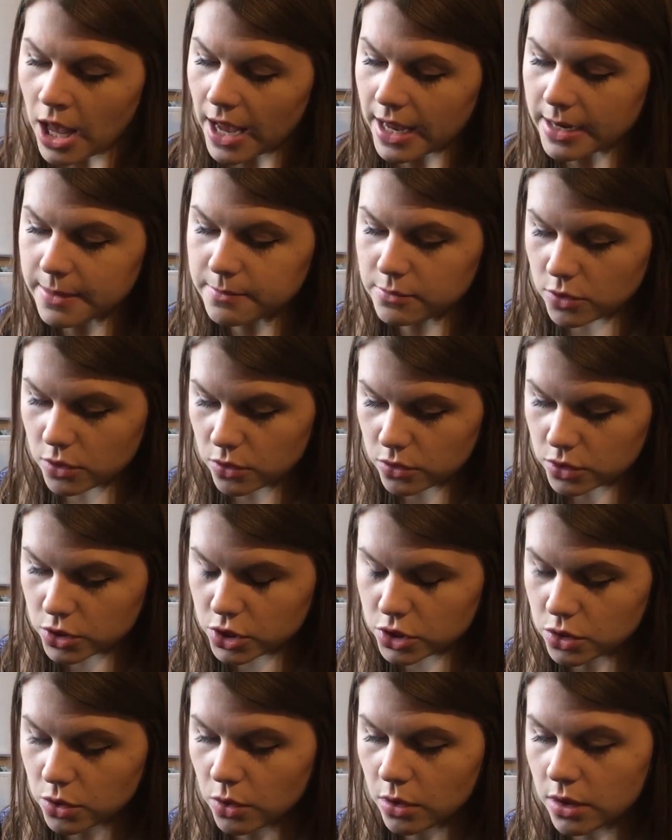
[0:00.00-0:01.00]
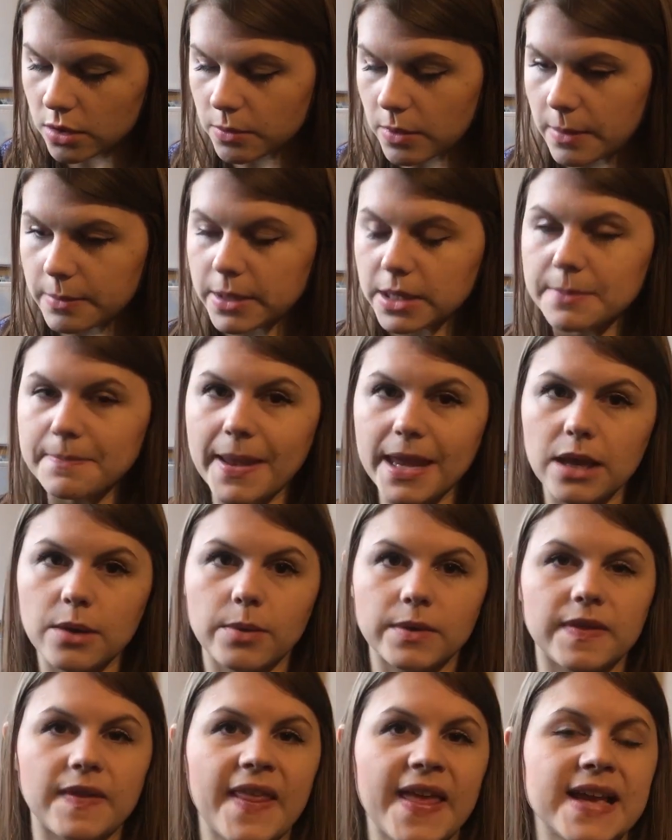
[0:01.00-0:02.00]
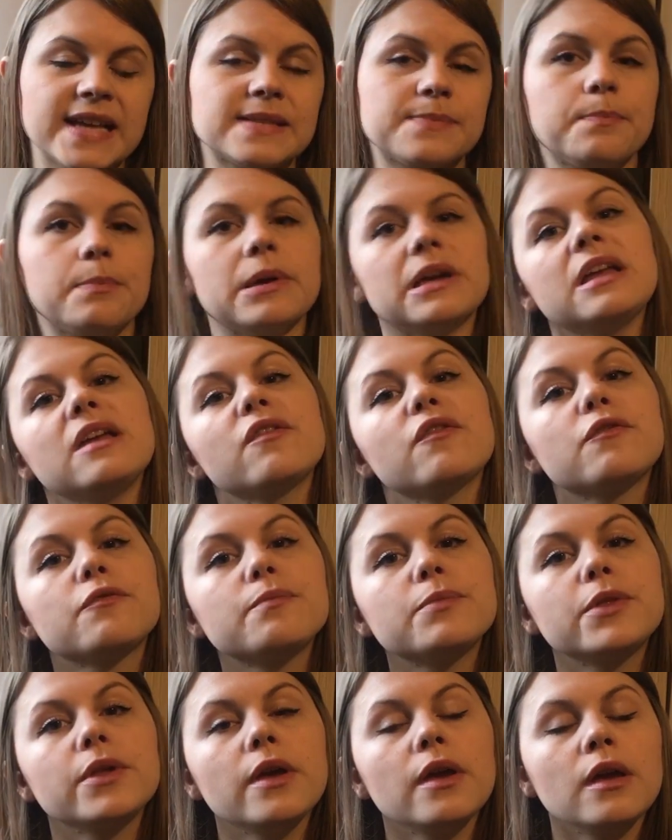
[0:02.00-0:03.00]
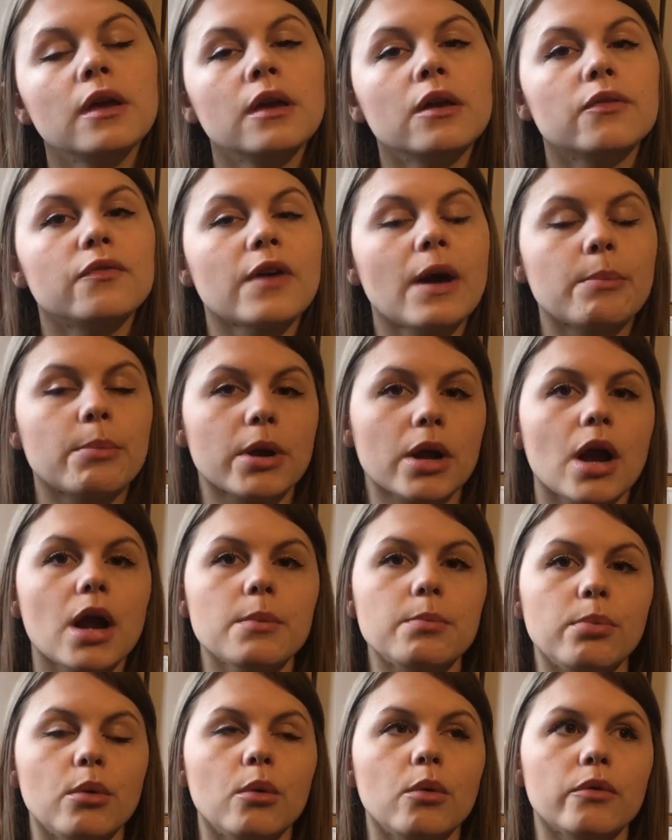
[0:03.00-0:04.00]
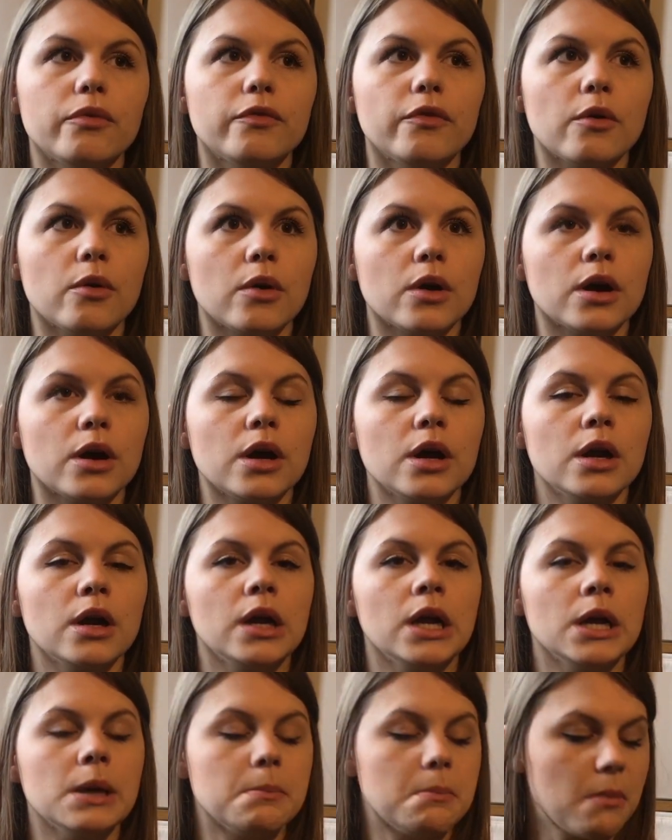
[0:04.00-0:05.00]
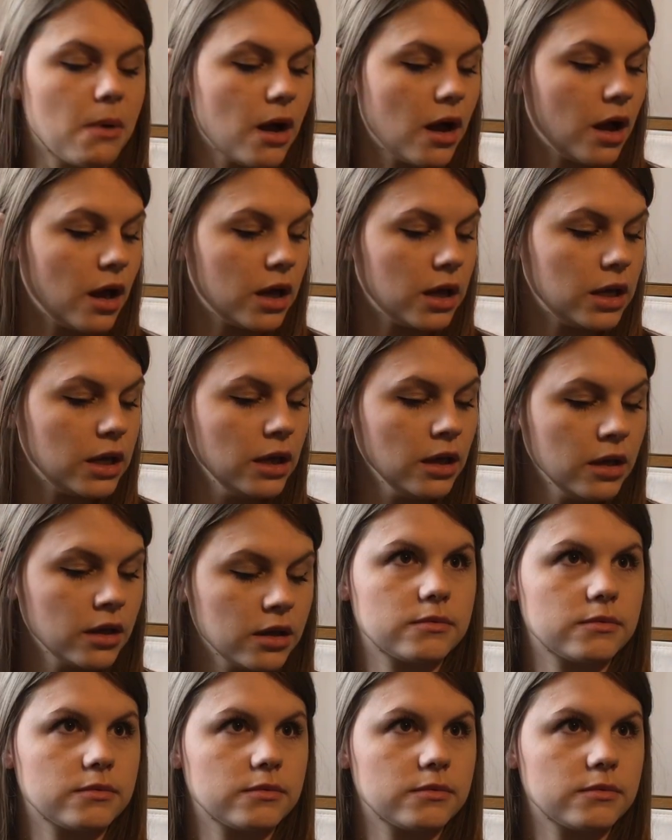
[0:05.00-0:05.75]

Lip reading: and I'm not sure what I'm going to make with this, but if the fabric I bought for my